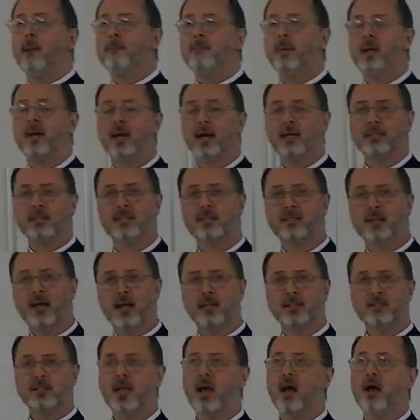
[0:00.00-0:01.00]
Because it's
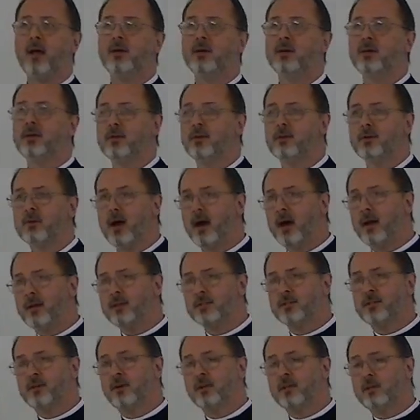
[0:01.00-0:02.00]
not telling you God
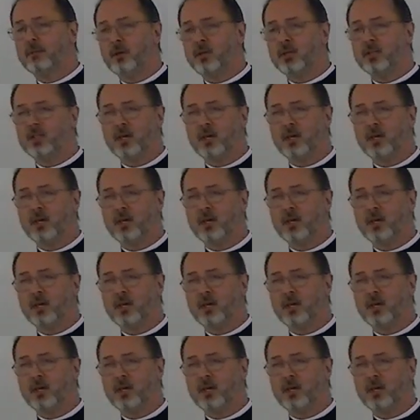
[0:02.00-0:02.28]
is going to be